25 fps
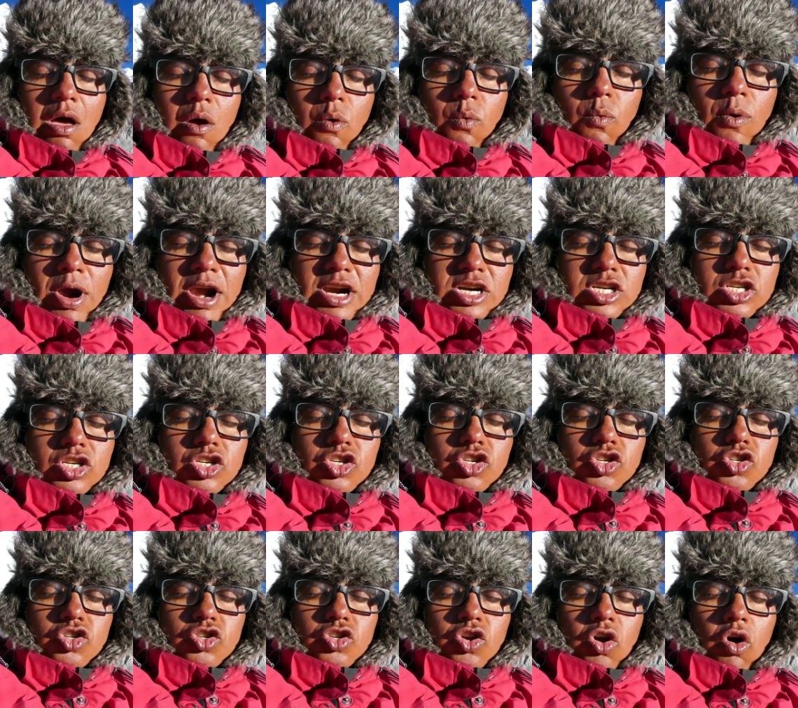were
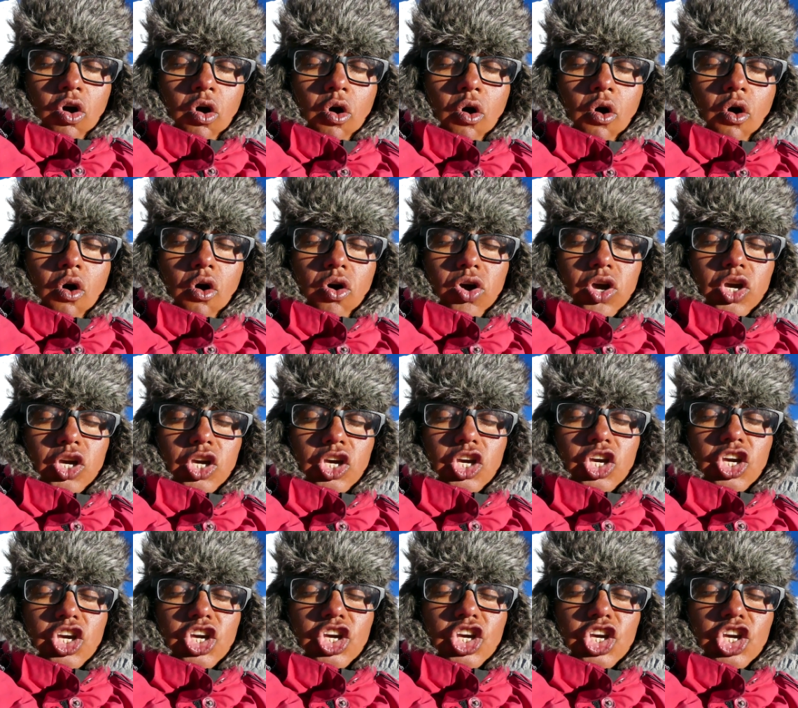so
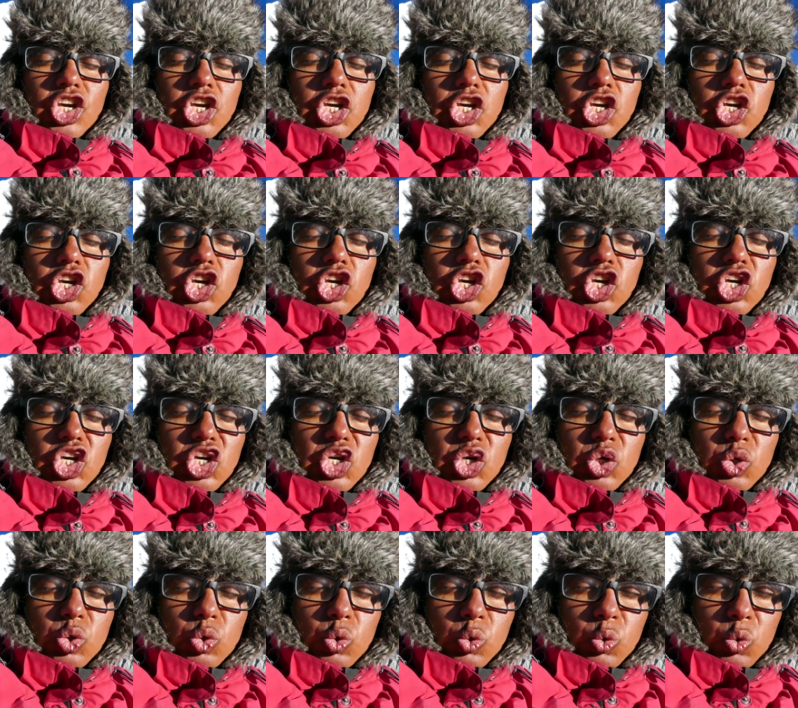
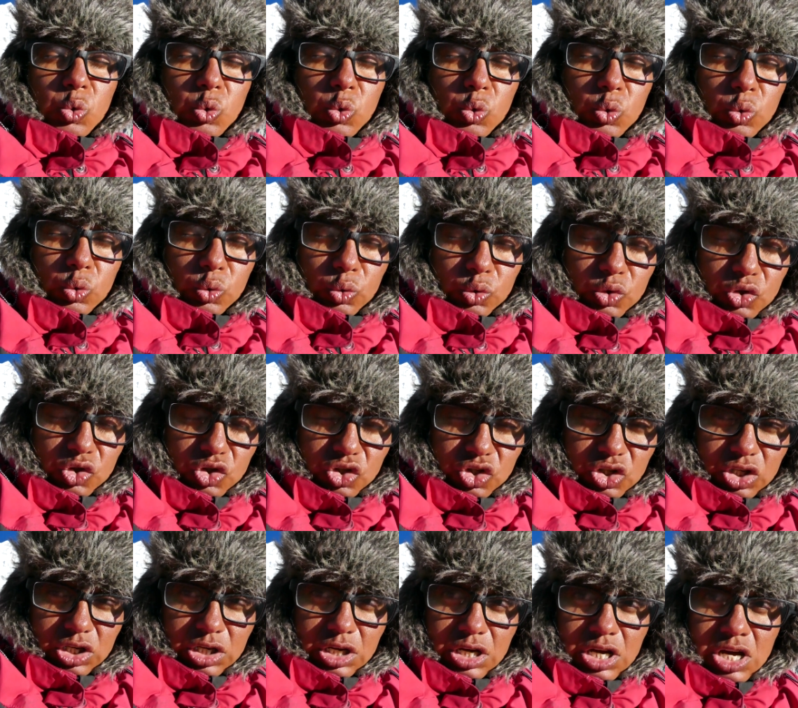
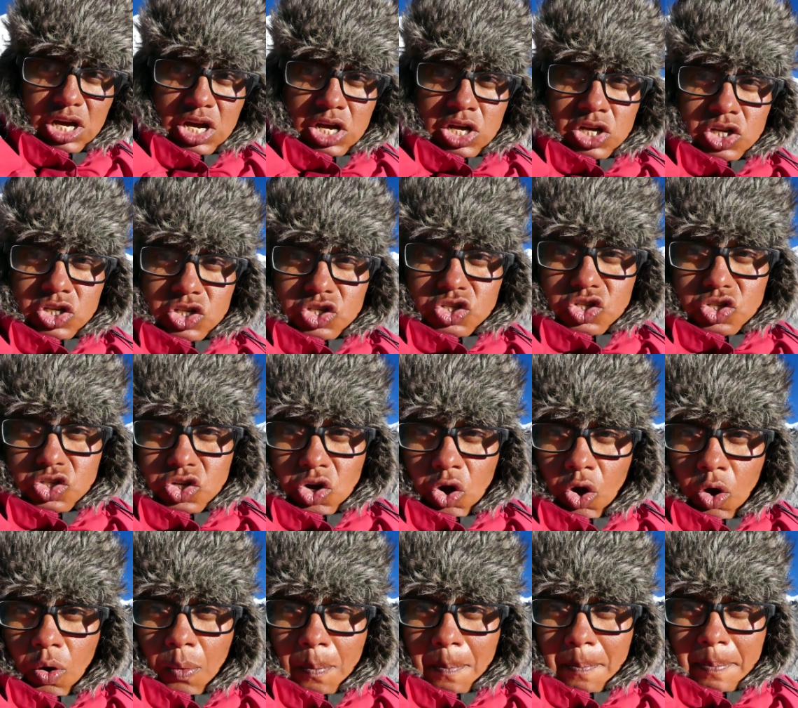huge,
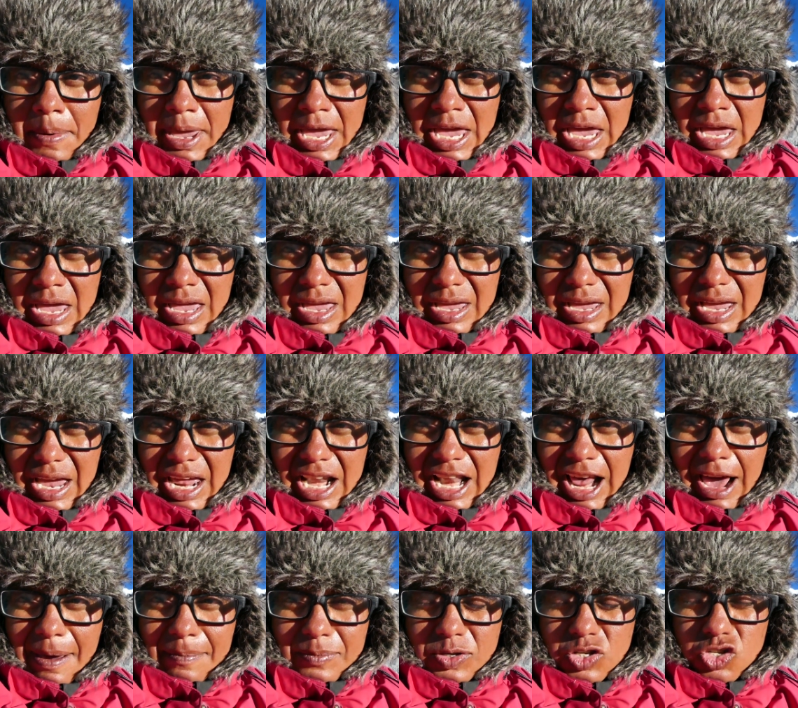so big, and
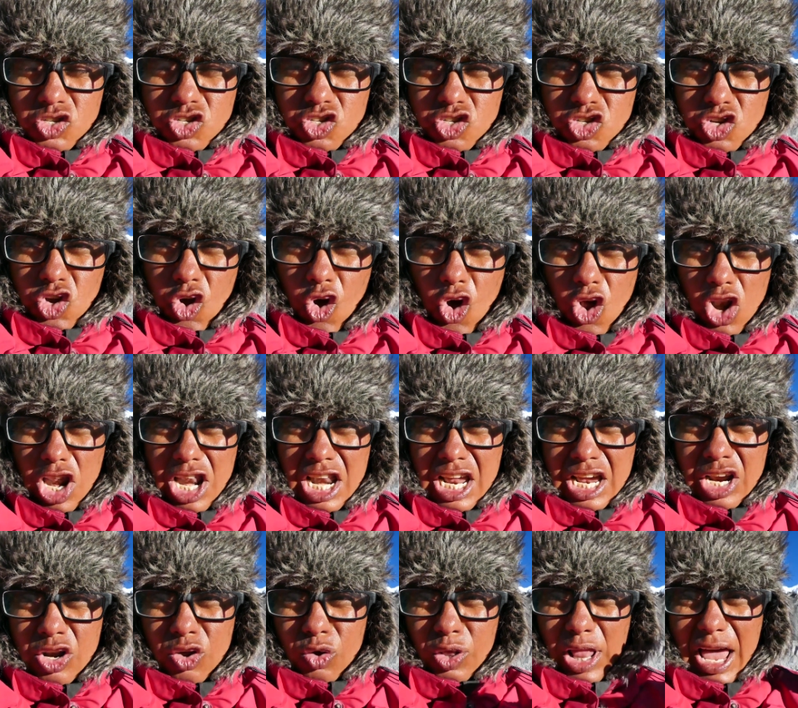I'm so
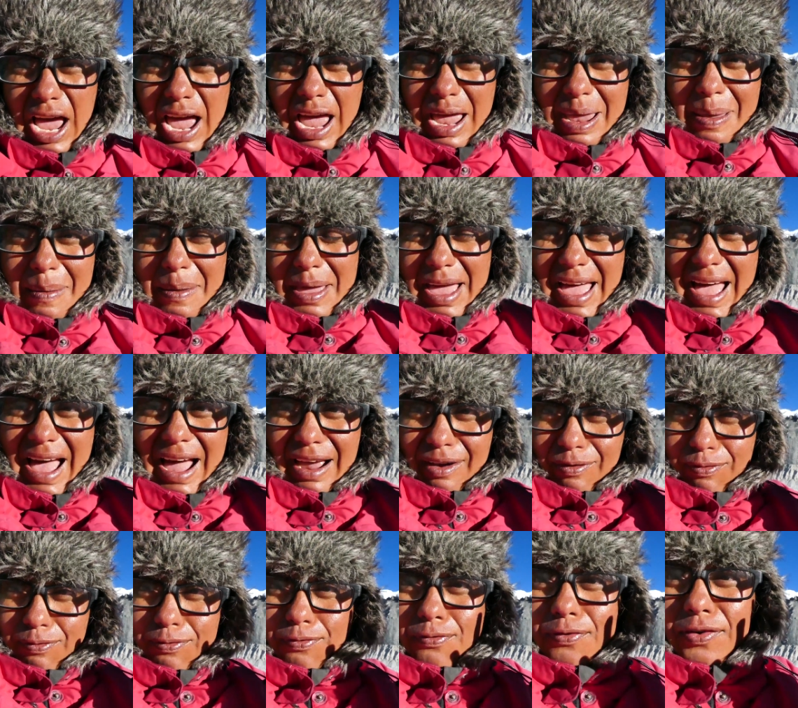little. I I
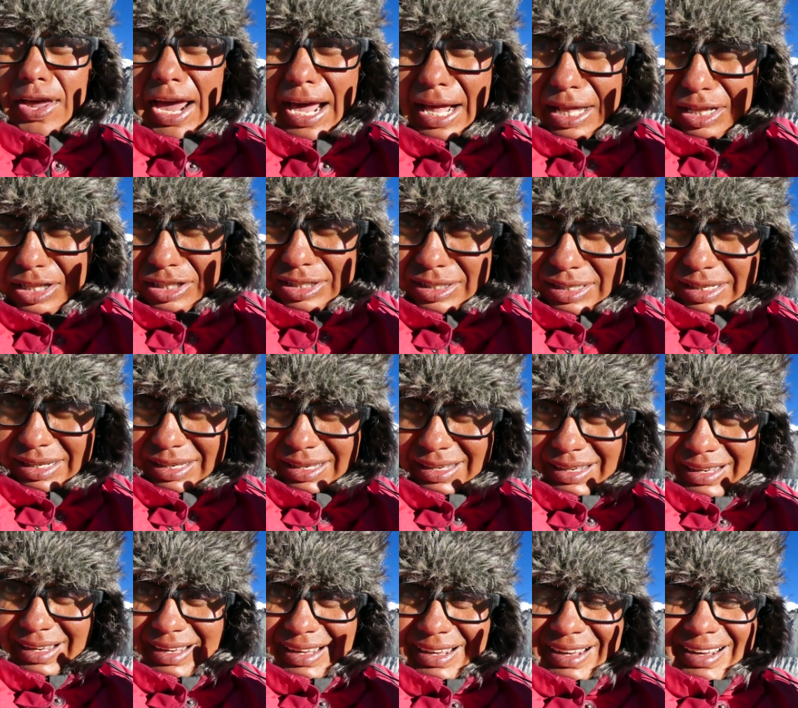felt
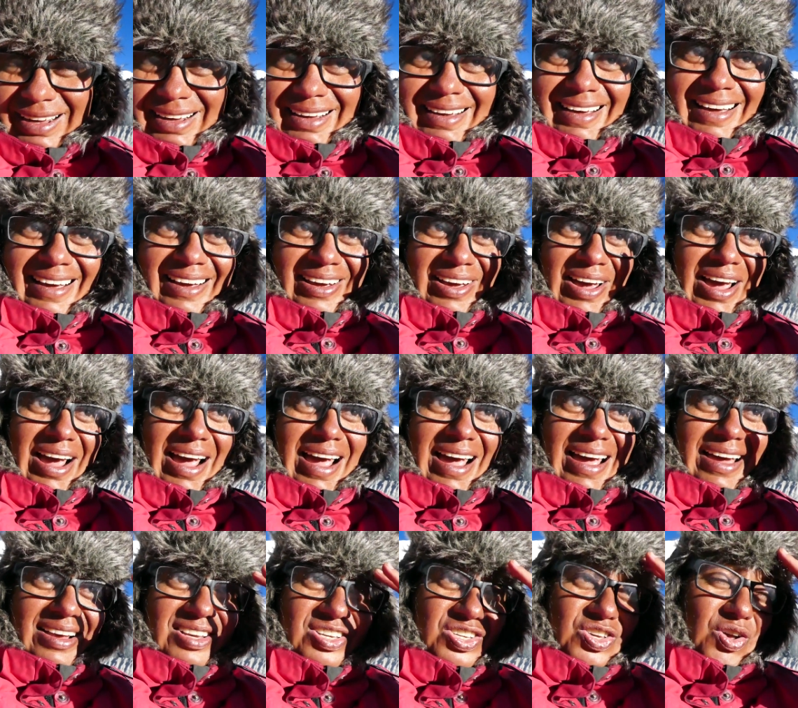
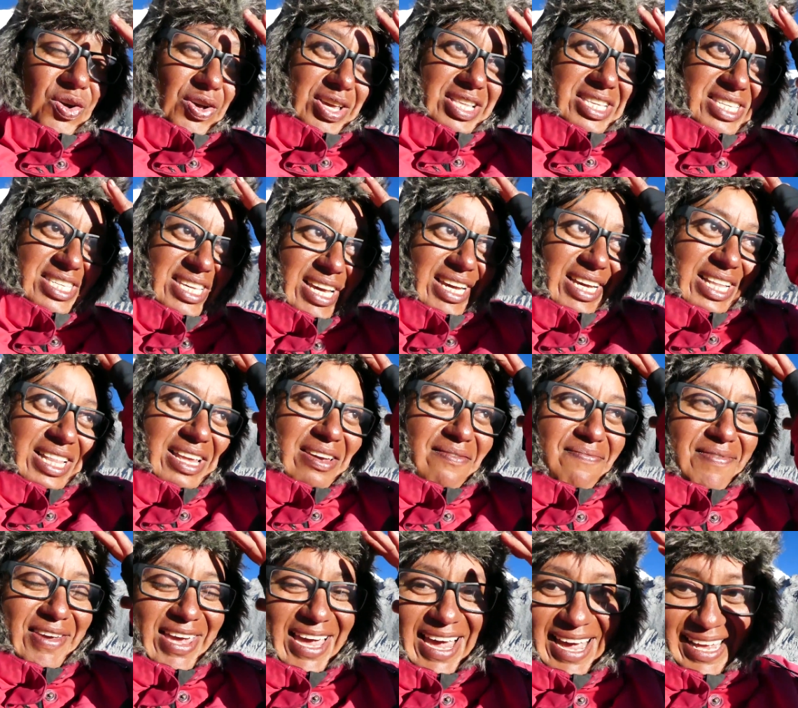so
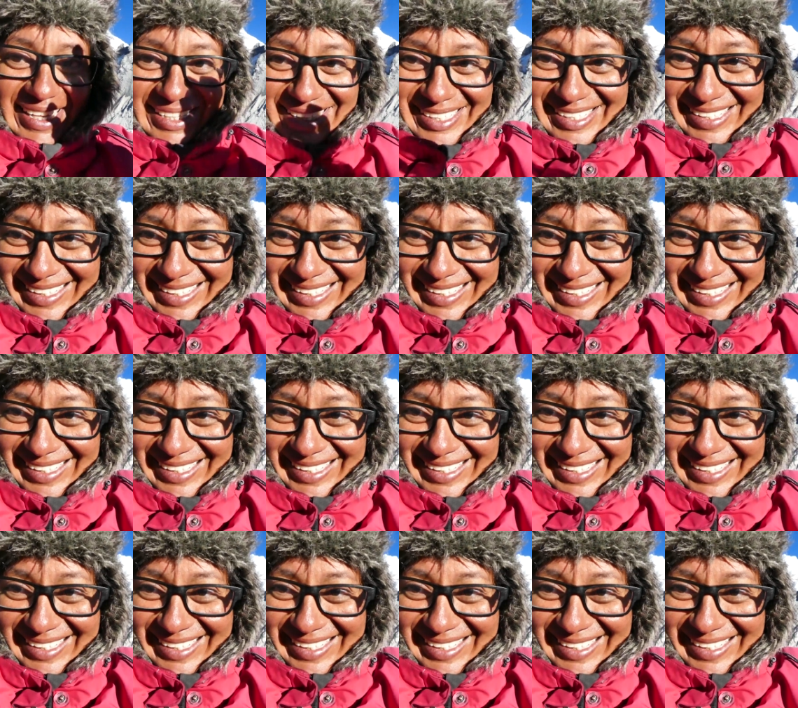insignificant,